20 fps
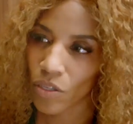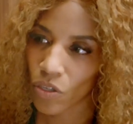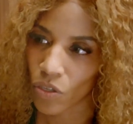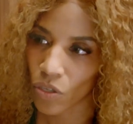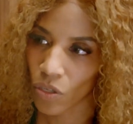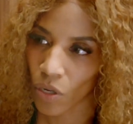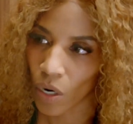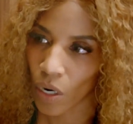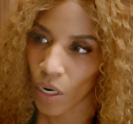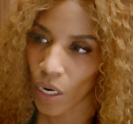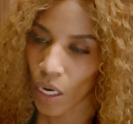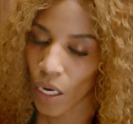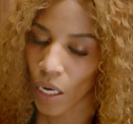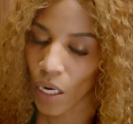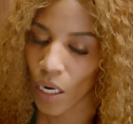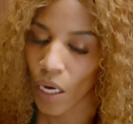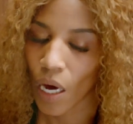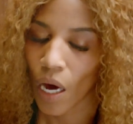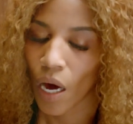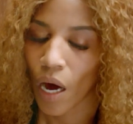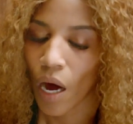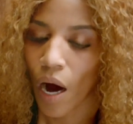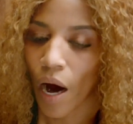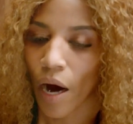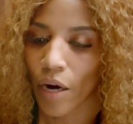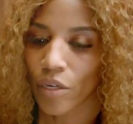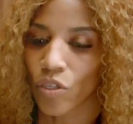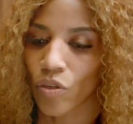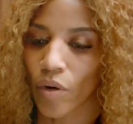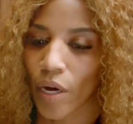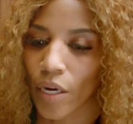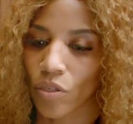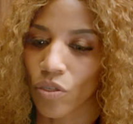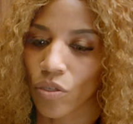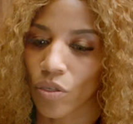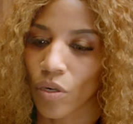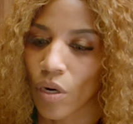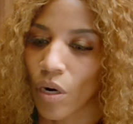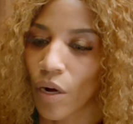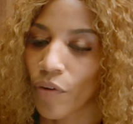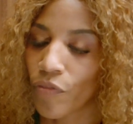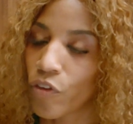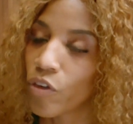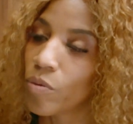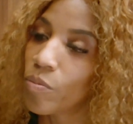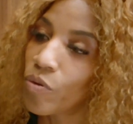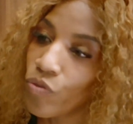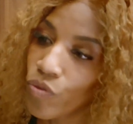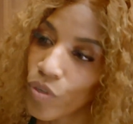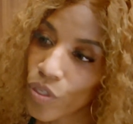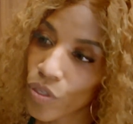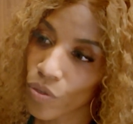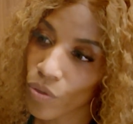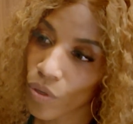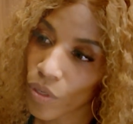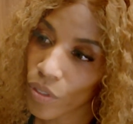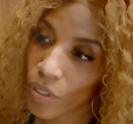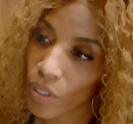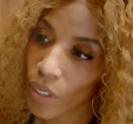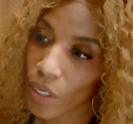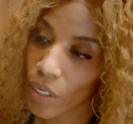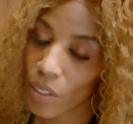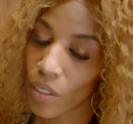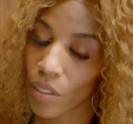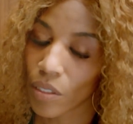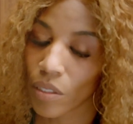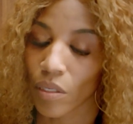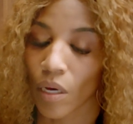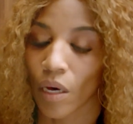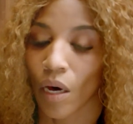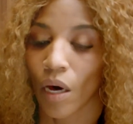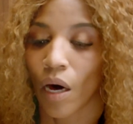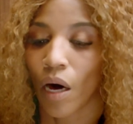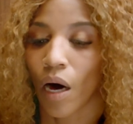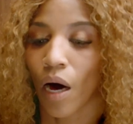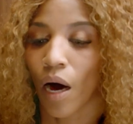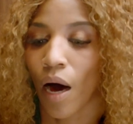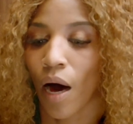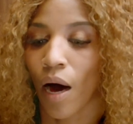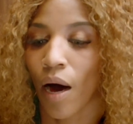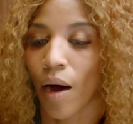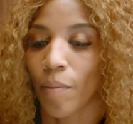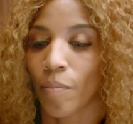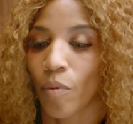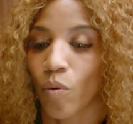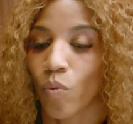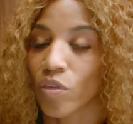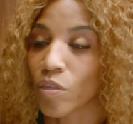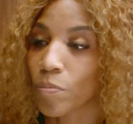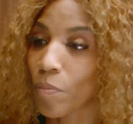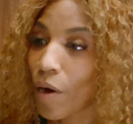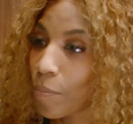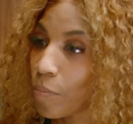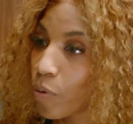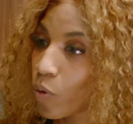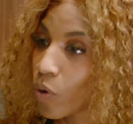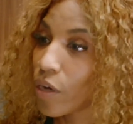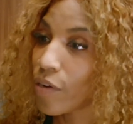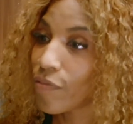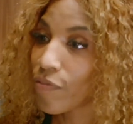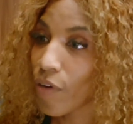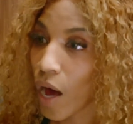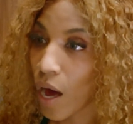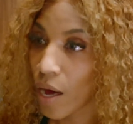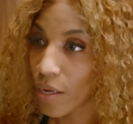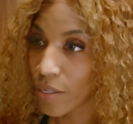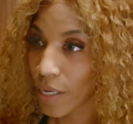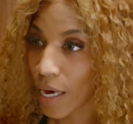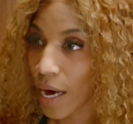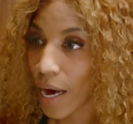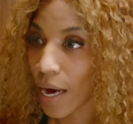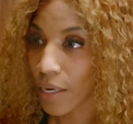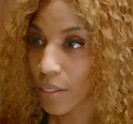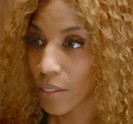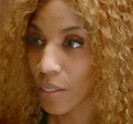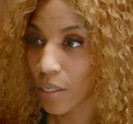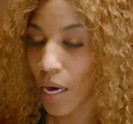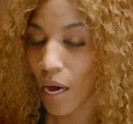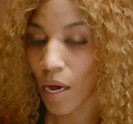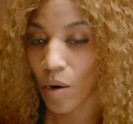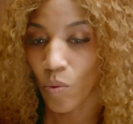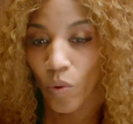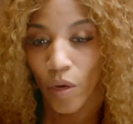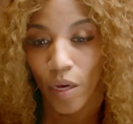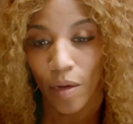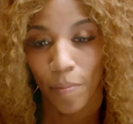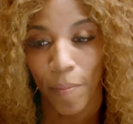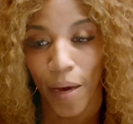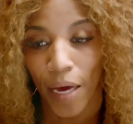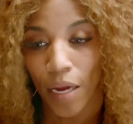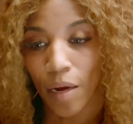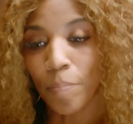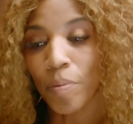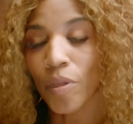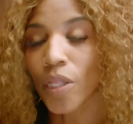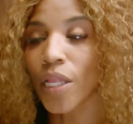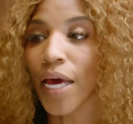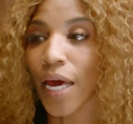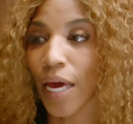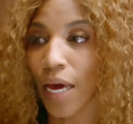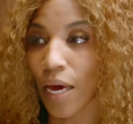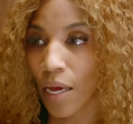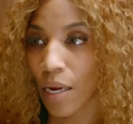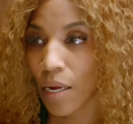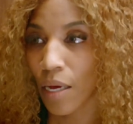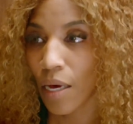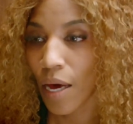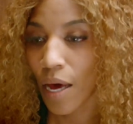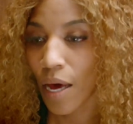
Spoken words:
started. Our director of human resources was my point of contact. And we had made a plan